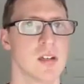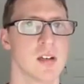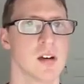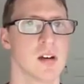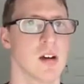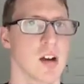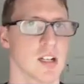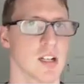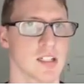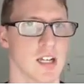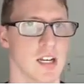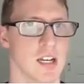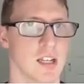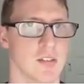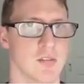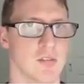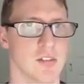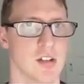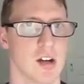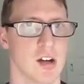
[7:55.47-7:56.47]
I can't even
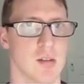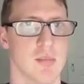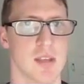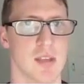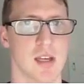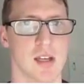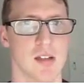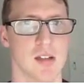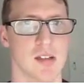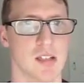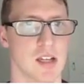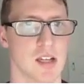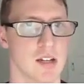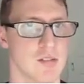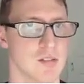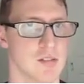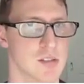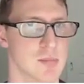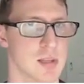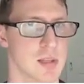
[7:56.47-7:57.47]
type that. Can't even
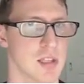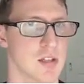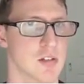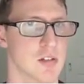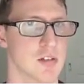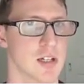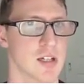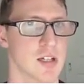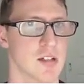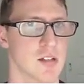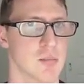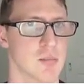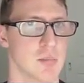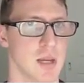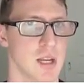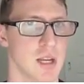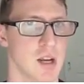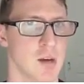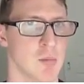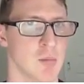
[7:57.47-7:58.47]
spell it correct. But
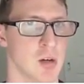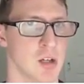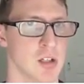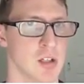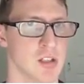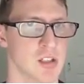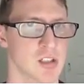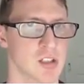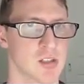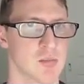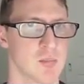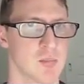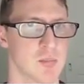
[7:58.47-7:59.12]
I'm going to just,